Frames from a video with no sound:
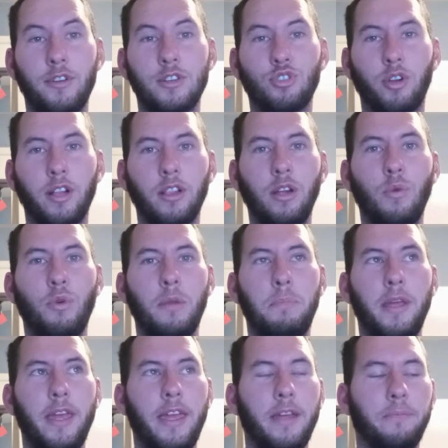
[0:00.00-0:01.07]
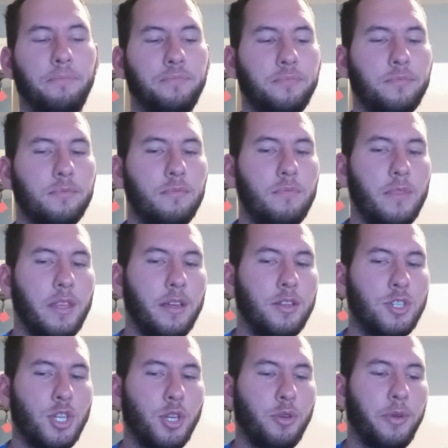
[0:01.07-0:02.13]
foot trailer would be
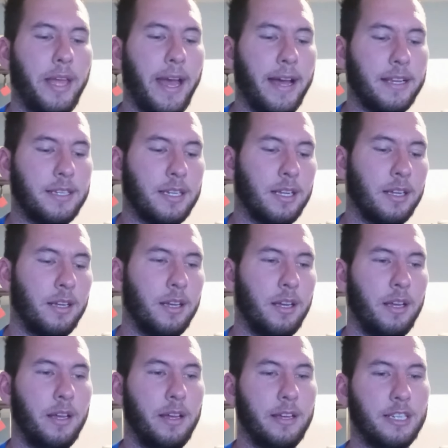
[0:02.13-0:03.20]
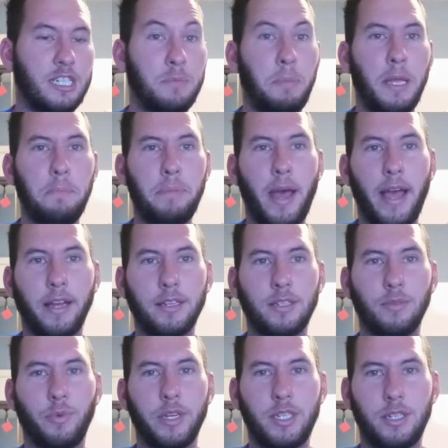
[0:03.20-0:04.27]
to get speed
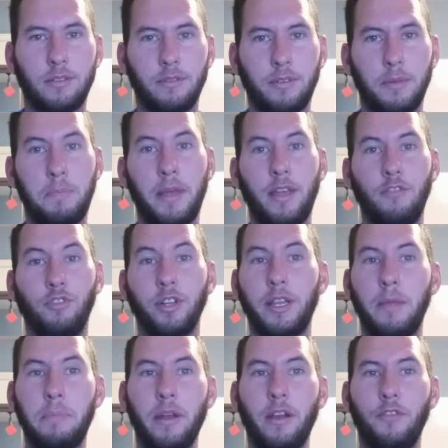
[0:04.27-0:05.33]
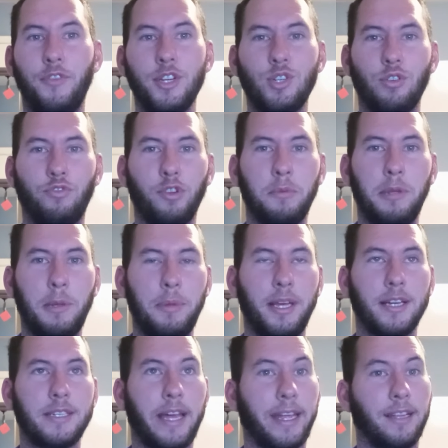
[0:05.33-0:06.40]
packs, which could be really beneficial for me
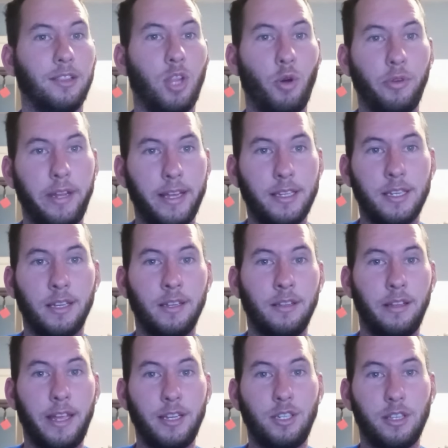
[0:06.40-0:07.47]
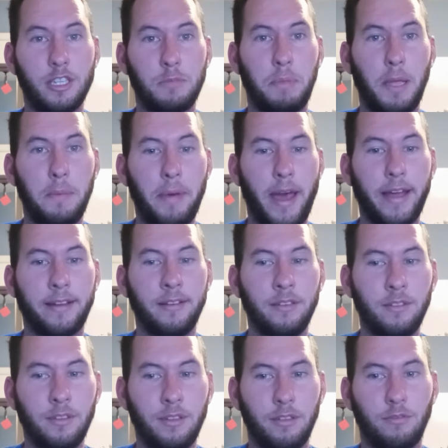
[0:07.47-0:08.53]
because I can load it into the speed pack,
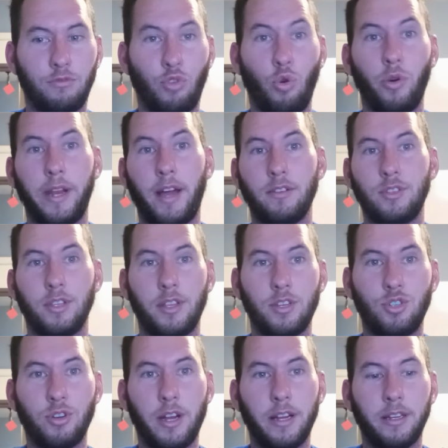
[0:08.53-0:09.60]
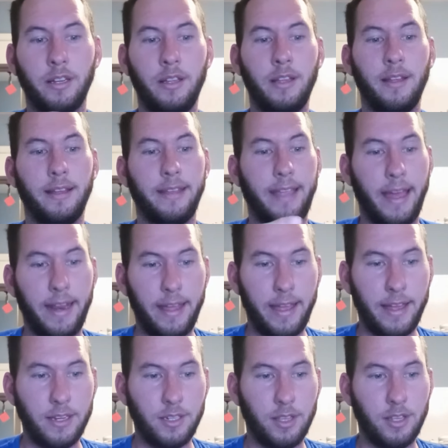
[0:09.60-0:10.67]
roll it out to the truck, get it
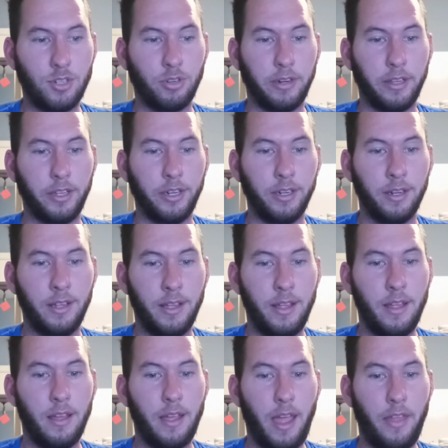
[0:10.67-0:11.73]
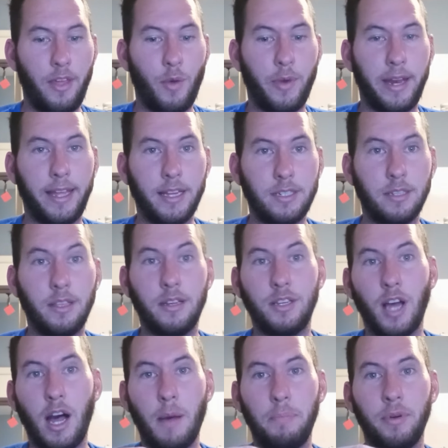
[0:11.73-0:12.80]
into the trailer, and then when I get to the
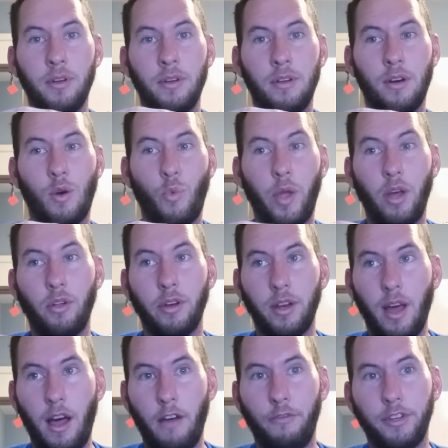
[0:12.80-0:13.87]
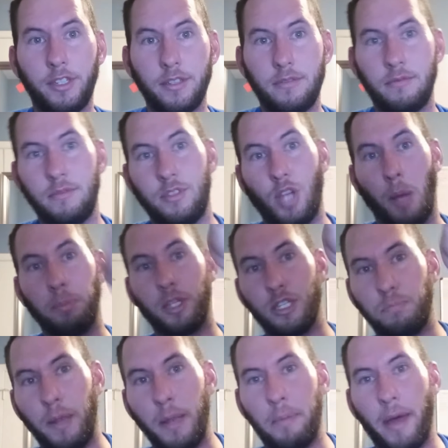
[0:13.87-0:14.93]
dump, wheel it off and just dump the
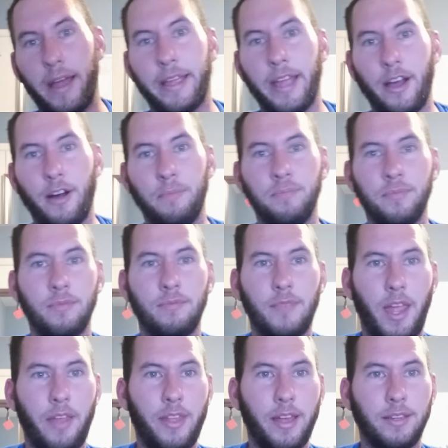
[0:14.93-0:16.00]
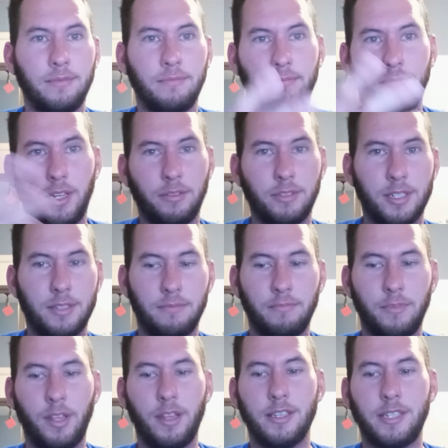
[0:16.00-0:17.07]
speed pack out, and then you know just
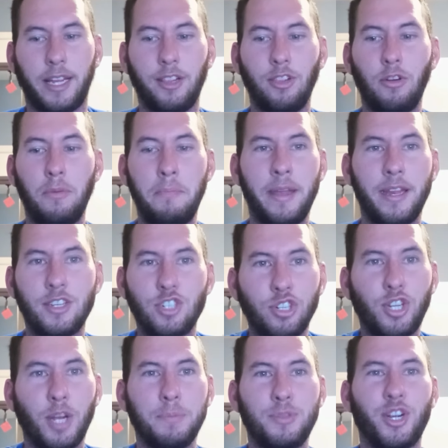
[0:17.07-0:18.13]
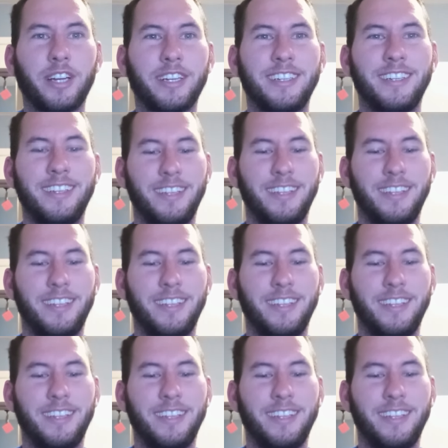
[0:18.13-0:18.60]
it's like a little miniature dump truck.